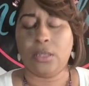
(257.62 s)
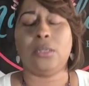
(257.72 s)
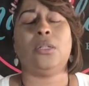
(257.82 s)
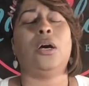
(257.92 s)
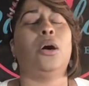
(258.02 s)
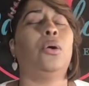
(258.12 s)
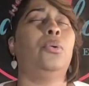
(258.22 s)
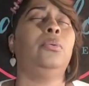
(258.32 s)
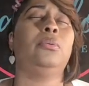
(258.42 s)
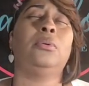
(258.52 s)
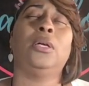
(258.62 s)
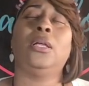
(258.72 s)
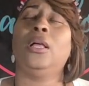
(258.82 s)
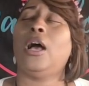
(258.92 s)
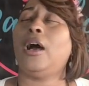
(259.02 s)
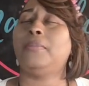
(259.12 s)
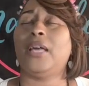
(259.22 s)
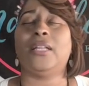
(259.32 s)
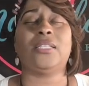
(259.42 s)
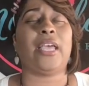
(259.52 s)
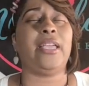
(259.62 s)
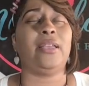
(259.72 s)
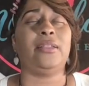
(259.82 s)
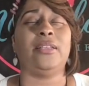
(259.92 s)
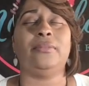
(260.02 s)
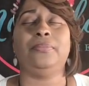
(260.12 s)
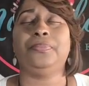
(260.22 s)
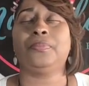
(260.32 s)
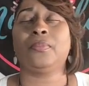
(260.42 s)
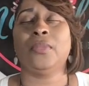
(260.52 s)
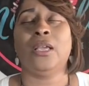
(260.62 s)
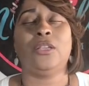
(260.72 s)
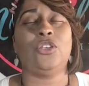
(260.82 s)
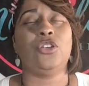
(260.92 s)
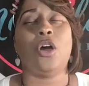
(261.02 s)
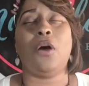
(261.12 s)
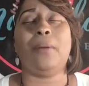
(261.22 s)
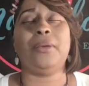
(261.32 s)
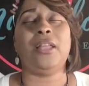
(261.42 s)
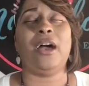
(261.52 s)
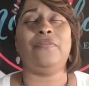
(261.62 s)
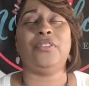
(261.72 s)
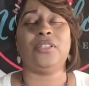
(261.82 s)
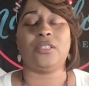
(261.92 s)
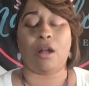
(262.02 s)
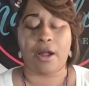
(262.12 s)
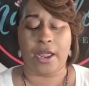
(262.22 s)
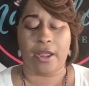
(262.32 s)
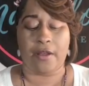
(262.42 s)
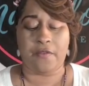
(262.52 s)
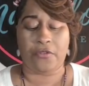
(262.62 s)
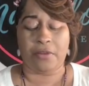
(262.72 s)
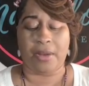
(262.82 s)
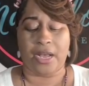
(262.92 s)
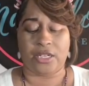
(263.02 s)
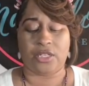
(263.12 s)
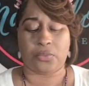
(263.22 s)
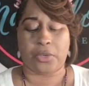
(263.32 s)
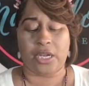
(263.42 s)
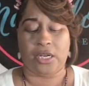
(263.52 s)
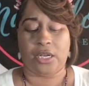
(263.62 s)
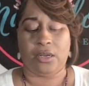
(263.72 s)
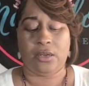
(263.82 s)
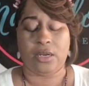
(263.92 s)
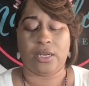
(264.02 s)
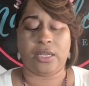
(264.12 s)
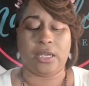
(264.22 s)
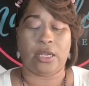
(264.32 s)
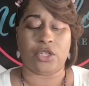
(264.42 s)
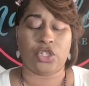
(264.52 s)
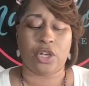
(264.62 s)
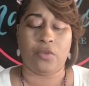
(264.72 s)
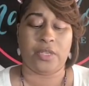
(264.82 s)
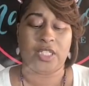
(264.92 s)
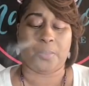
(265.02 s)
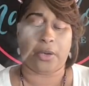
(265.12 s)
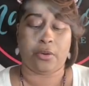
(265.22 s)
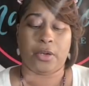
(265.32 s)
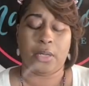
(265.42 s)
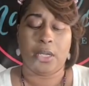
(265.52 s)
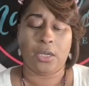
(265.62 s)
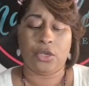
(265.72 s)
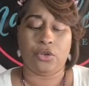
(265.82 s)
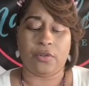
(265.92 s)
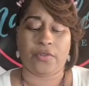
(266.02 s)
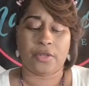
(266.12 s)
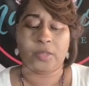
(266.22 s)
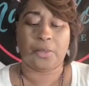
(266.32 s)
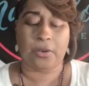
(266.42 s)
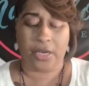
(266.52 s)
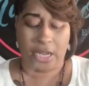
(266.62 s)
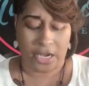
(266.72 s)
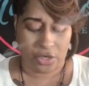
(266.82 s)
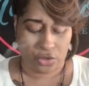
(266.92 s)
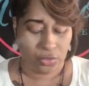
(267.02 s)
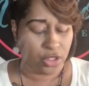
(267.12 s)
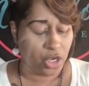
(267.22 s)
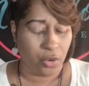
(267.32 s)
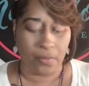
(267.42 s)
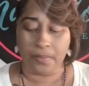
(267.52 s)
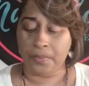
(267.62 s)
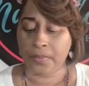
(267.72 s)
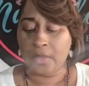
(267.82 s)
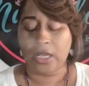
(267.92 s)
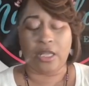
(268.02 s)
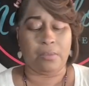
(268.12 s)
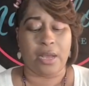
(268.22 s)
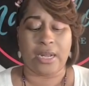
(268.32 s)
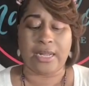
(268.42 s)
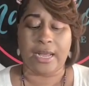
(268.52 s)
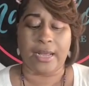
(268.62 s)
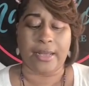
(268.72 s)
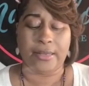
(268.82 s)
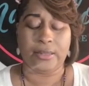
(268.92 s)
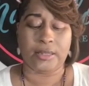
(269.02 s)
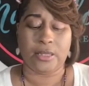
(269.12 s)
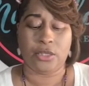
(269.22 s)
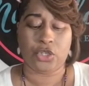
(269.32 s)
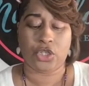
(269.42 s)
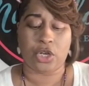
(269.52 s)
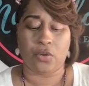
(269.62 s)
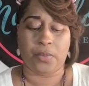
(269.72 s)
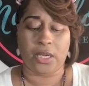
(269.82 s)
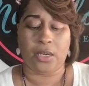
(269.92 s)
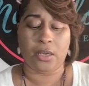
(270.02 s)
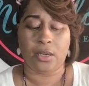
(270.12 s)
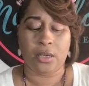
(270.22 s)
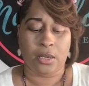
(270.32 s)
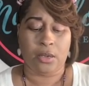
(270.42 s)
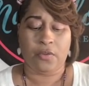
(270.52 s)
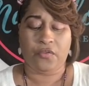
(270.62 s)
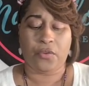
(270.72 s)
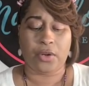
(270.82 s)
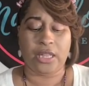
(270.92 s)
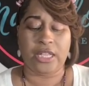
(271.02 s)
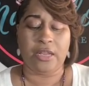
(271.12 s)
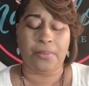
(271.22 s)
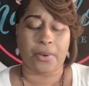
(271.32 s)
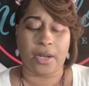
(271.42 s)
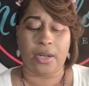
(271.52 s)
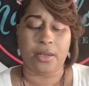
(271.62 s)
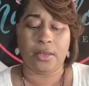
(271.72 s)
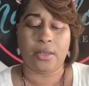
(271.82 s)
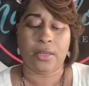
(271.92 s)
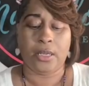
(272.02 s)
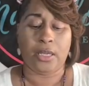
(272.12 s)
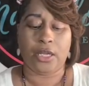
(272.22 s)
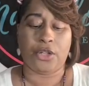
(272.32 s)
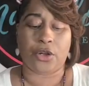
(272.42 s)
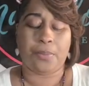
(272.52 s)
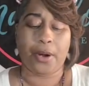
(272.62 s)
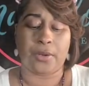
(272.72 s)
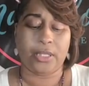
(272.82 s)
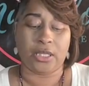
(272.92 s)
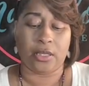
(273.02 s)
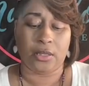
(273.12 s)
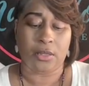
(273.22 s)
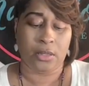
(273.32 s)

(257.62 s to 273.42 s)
No, I'm not taking it. You know, I've been having to start everybody's reading again. Show me spirit, universe, spirit, angels. Nope. And my guides, show me for Libra and their person.